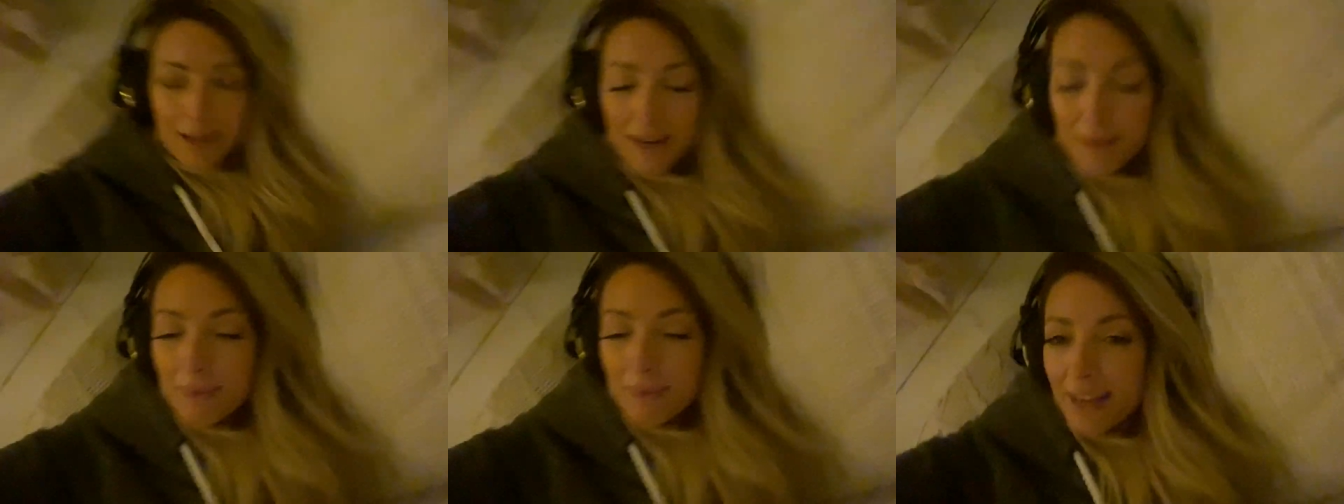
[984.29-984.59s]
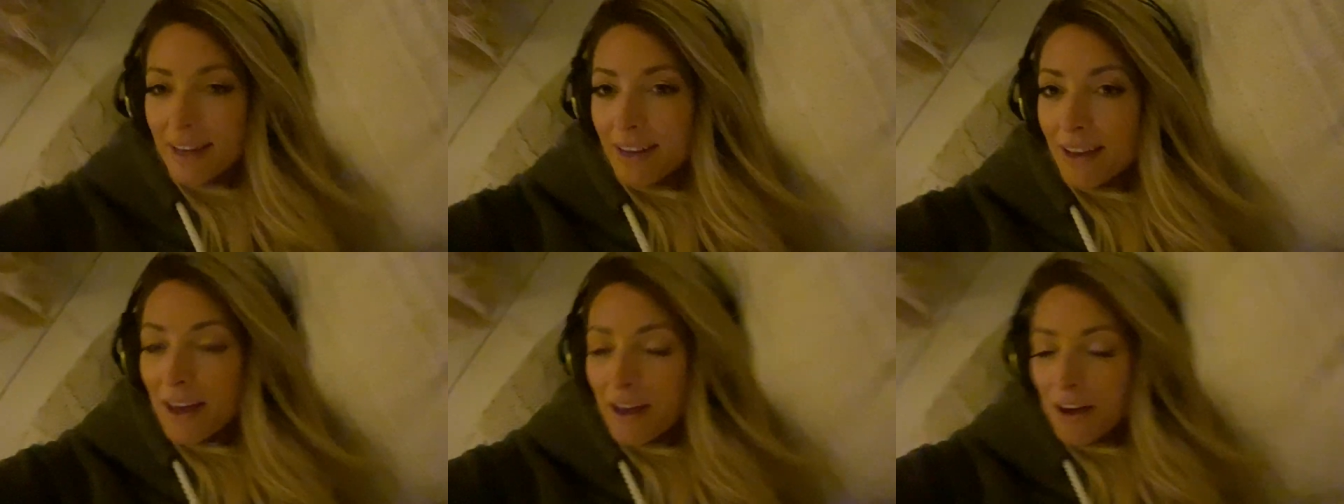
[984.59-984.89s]
I'm
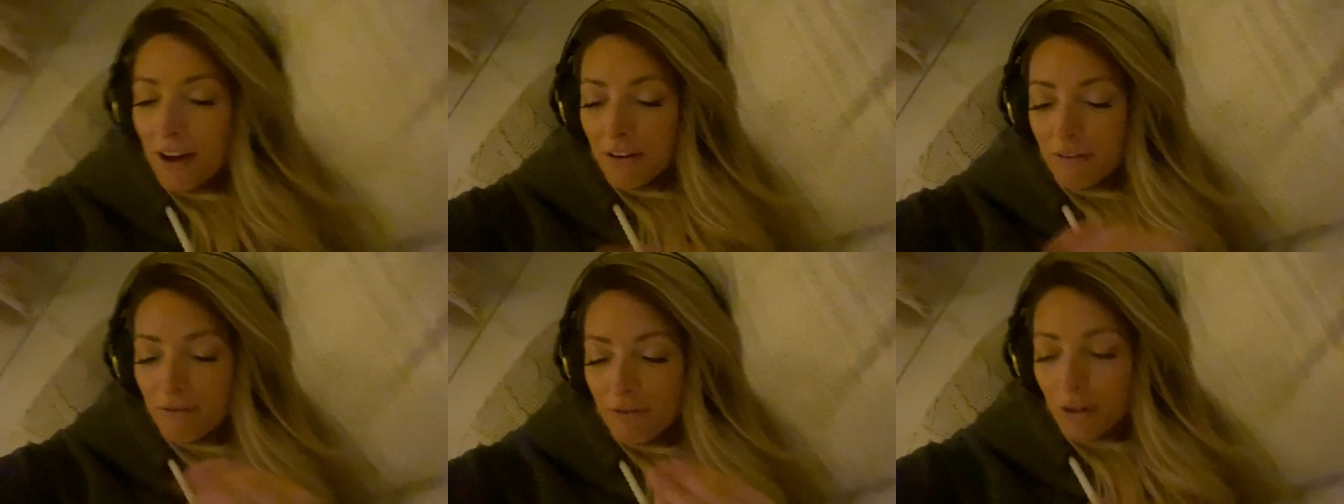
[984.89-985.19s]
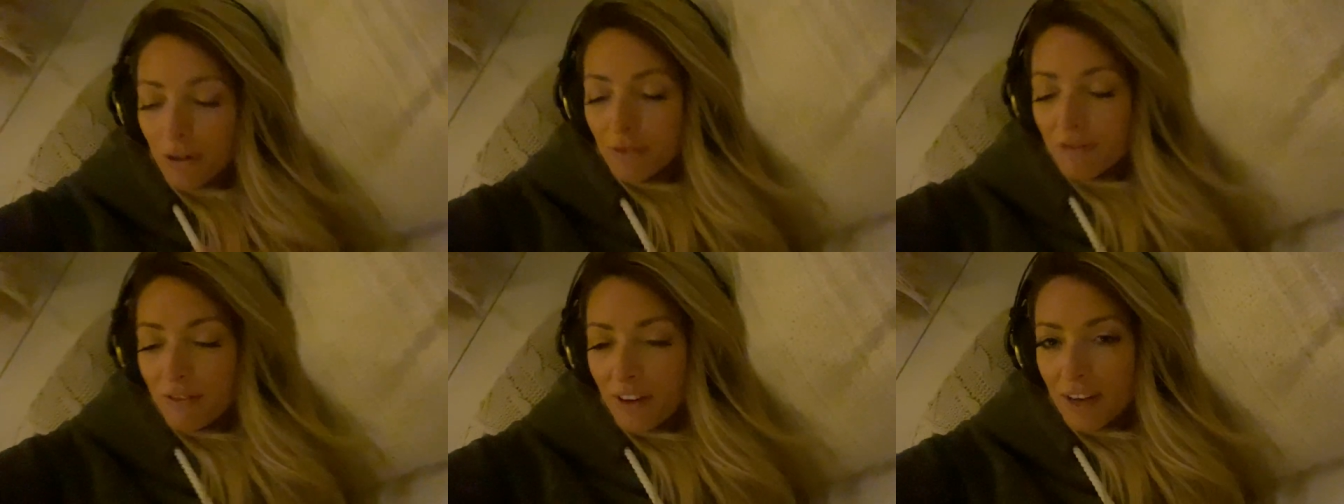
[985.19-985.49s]
like
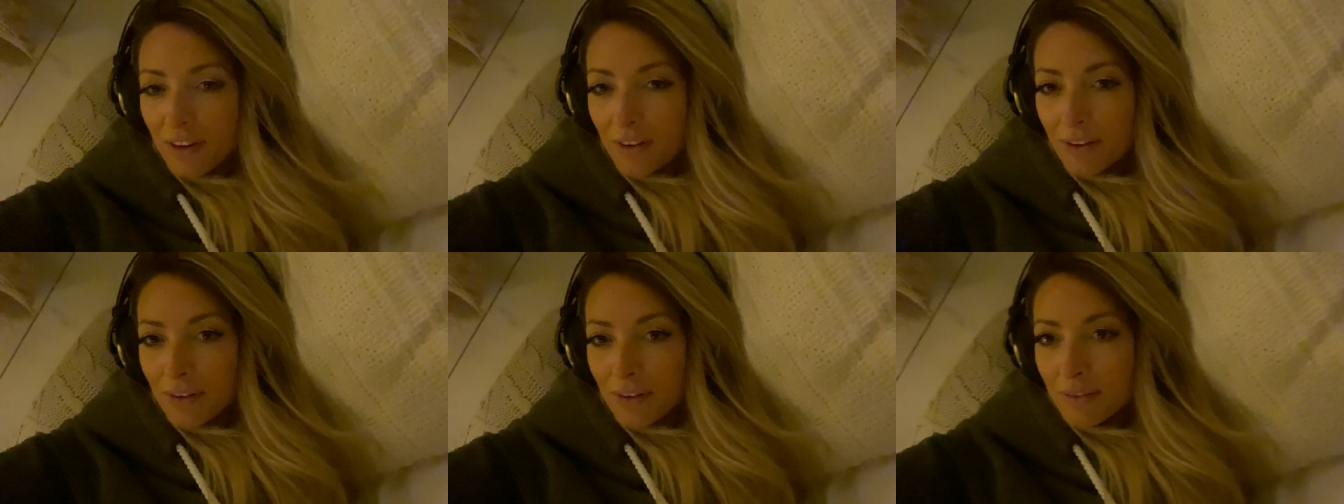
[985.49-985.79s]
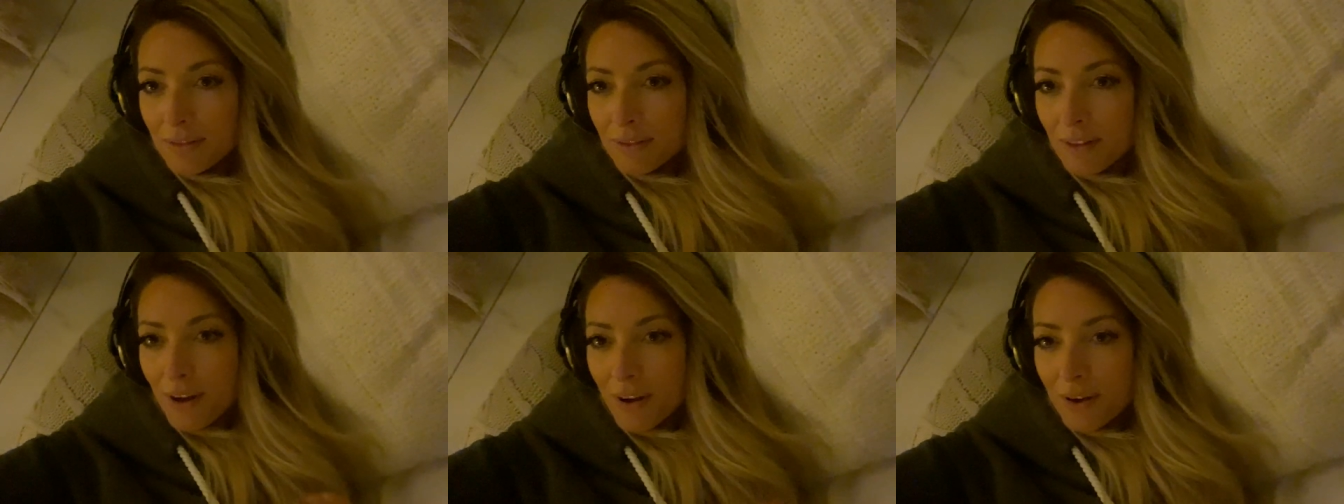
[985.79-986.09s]
full fetal
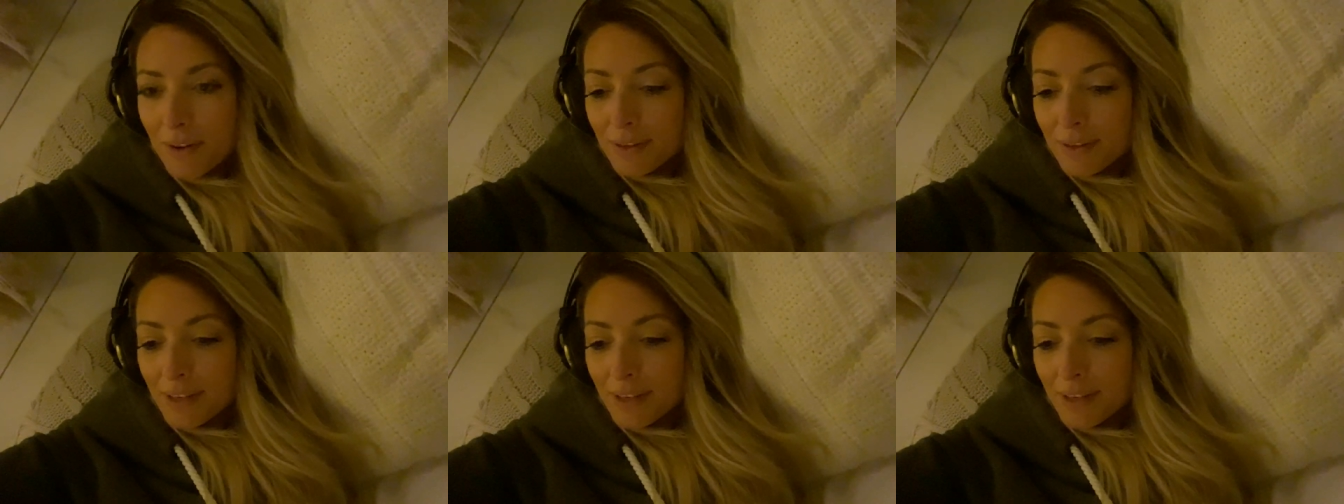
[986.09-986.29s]
all